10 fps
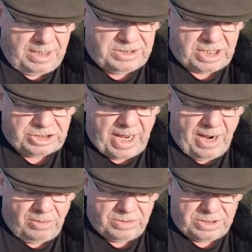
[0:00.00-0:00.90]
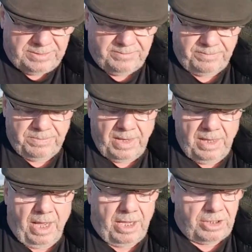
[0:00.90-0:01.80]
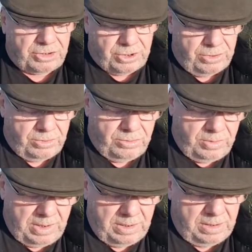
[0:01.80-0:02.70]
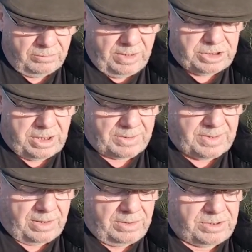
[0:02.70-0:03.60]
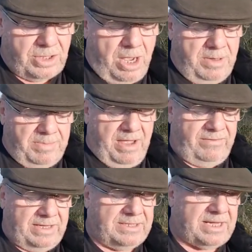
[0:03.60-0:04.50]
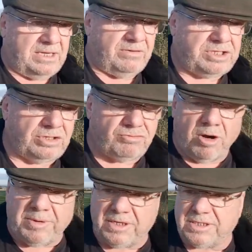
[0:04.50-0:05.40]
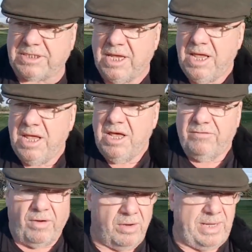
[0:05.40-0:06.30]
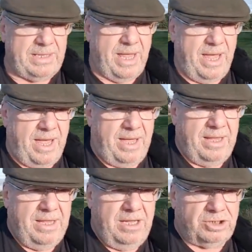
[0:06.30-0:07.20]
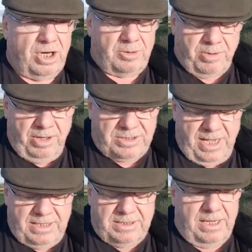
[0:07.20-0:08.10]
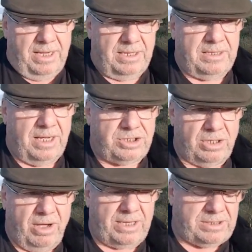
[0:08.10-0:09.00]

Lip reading: dished out to Rich Luzzo, Simon Blevins and Richard Roberts following their truck protest in July